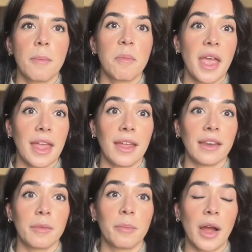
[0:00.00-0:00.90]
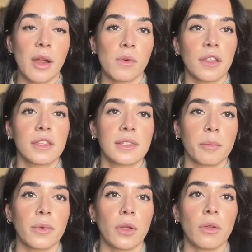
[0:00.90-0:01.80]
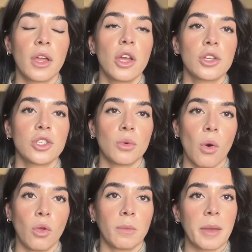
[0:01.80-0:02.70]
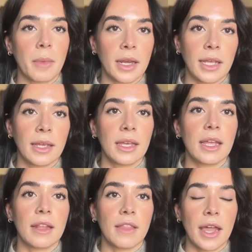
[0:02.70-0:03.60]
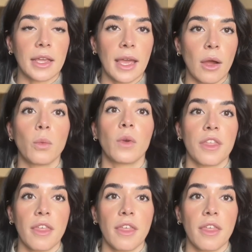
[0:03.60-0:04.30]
paid by Wealthsimple to hold my money in that account with